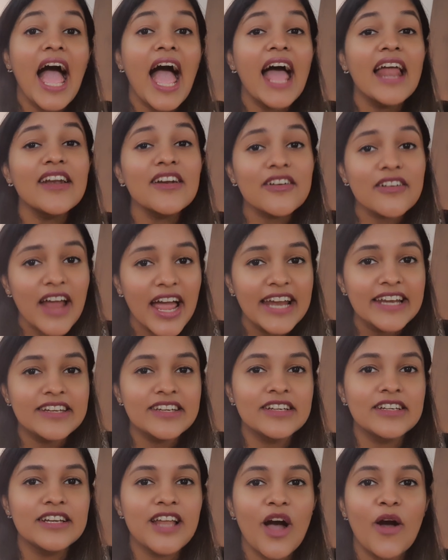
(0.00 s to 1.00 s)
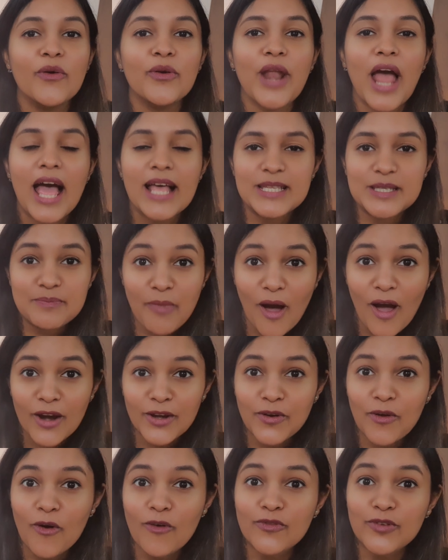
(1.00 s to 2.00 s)
and write it down as
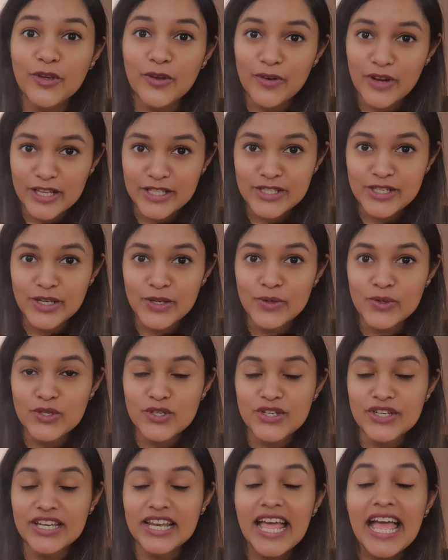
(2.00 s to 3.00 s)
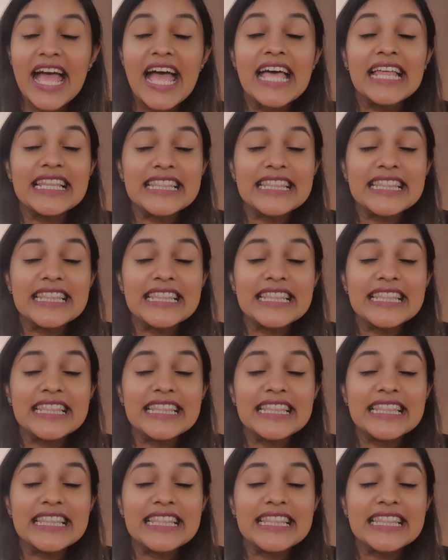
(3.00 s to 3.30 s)
part of your resolution.